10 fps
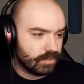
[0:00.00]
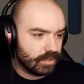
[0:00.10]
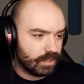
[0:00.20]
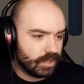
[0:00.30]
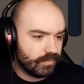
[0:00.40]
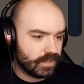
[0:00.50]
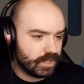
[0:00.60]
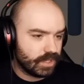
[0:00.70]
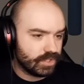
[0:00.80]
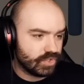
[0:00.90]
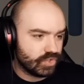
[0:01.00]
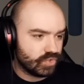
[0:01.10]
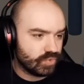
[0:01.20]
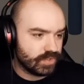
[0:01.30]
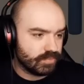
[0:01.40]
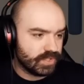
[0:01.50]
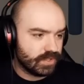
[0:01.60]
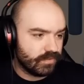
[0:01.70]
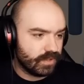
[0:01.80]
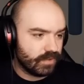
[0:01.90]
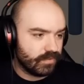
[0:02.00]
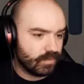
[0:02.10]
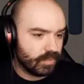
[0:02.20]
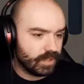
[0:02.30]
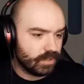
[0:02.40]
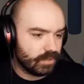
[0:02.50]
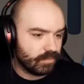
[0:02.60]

And then if I, I can just store some stuff in there for a bit.